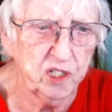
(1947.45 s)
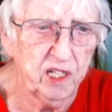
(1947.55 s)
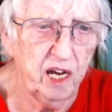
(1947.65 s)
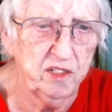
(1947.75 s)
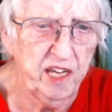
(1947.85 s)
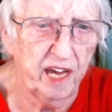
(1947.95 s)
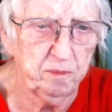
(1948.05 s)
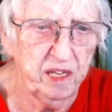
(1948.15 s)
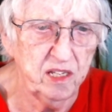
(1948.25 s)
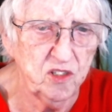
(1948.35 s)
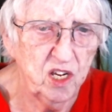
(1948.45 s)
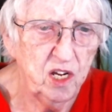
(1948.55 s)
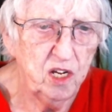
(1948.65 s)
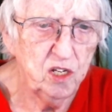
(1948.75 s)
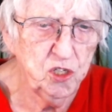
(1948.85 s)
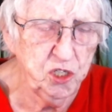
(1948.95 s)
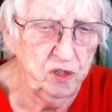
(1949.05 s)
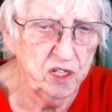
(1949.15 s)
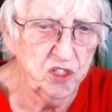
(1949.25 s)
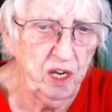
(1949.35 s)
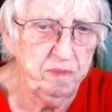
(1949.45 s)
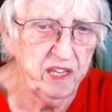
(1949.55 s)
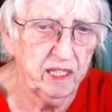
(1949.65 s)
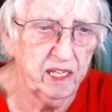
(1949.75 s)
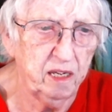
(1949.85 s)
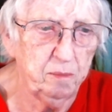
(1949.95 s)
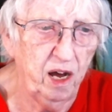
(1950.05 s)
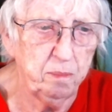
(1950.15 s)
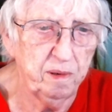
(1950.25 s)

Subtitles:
contact me as soon as something came up.